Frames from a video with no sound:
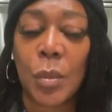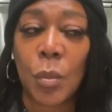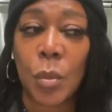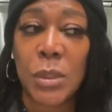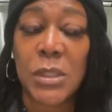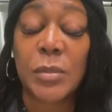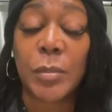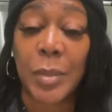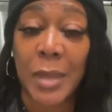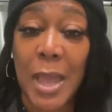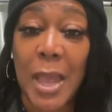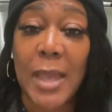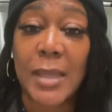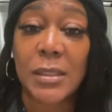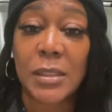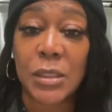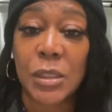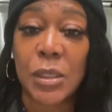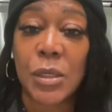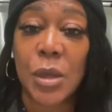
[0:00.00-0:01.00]
was
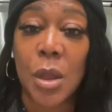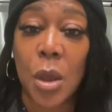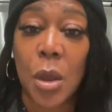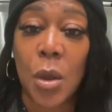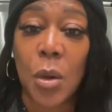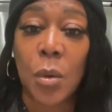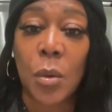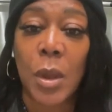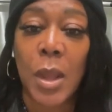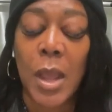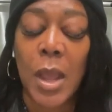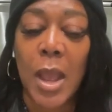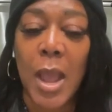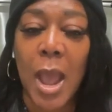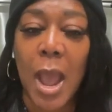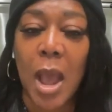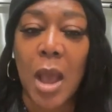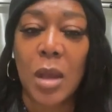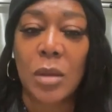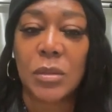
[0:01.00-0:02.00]
blessed to know
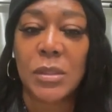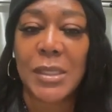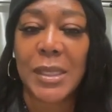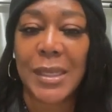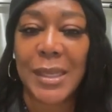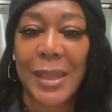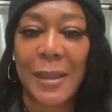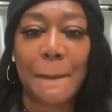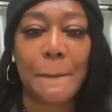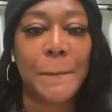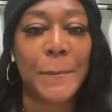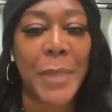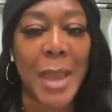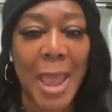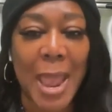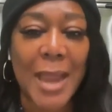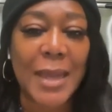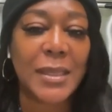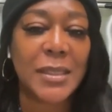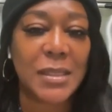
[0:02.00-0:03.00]
how to get
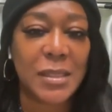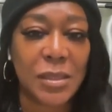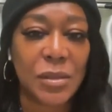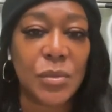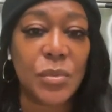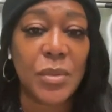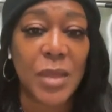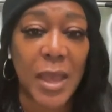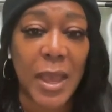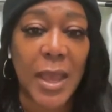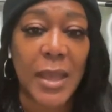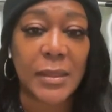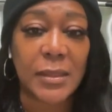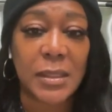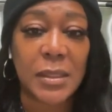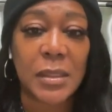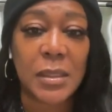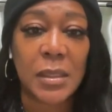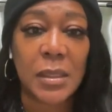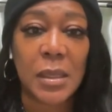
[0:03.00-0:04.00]
back to
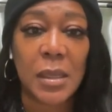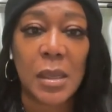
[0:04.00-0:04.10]
that.